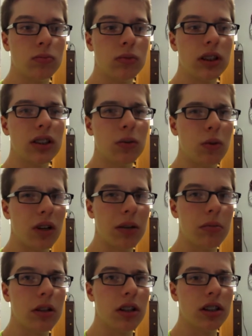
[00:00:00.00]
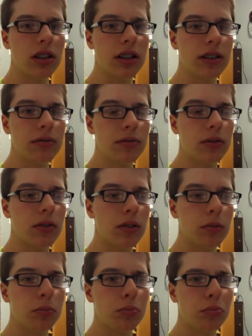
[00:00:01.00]
what's the word I'm looking
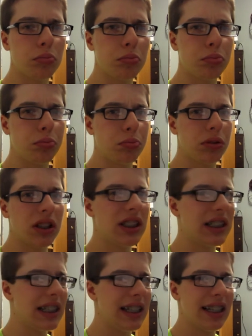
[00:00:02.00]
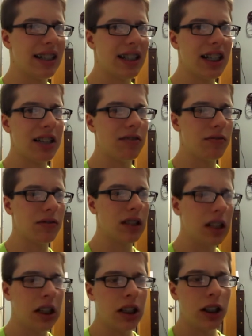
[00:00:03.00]
for? Prissy kind of
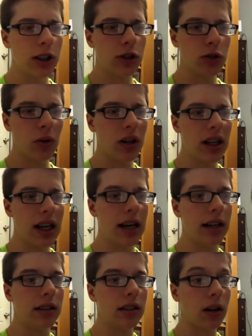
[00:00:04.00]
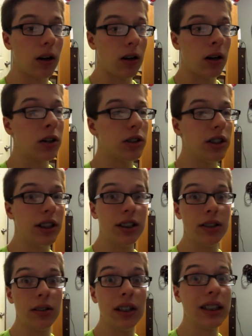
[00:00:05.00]
droid, and
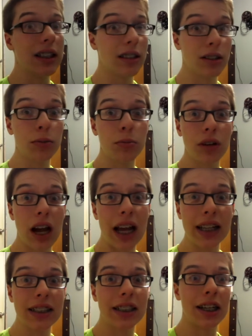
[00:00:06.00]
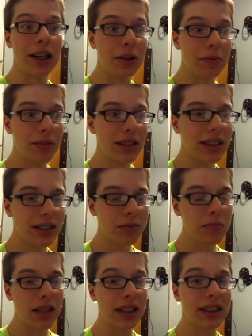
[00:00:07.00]
R2-D2 is a little brat.
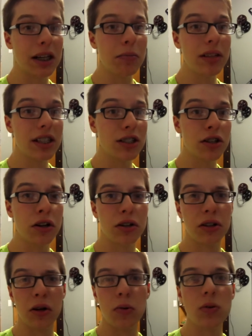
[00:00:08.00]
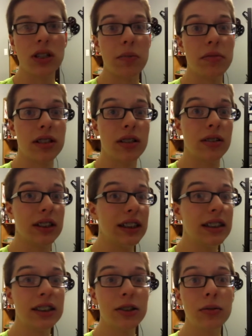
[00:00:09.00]
In some of these Clone Wars episodes,
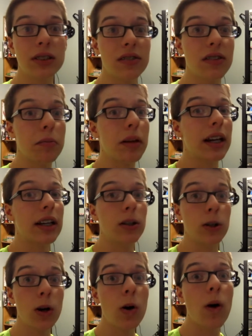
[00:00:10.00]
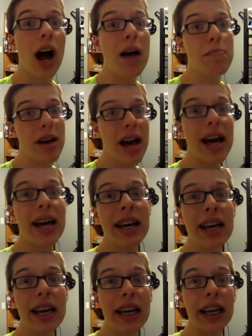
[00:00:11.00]
he's doing stuff I'm like, I bet
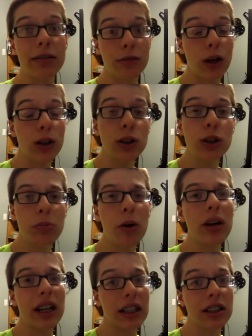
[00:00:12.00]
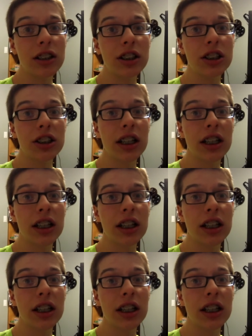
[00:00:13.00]
if R2 spoke English,